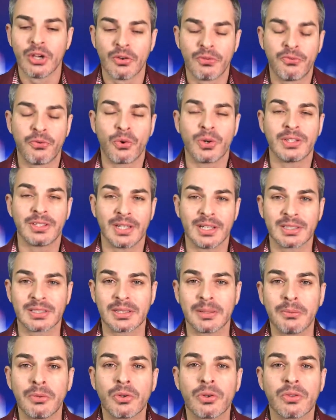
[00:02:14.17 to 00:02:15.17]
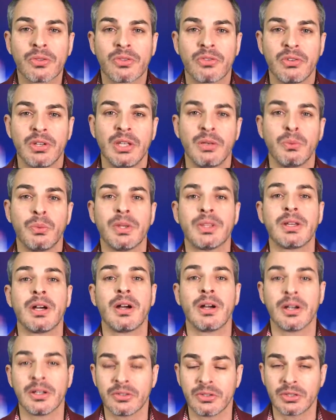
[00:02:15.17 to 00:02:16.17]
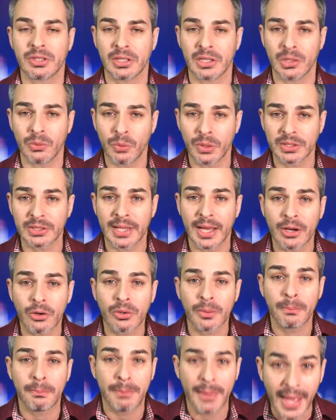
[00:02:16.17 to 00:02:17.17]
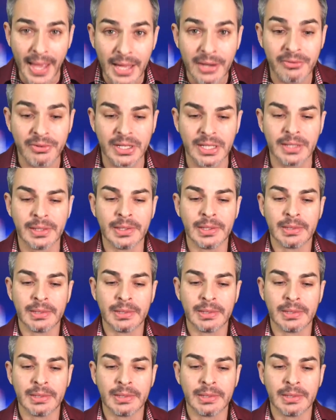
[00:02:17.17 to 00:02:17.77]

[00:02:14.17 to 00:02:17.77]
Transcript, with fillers: for Tesla Model 3 with a 100 kilowatt hour battery.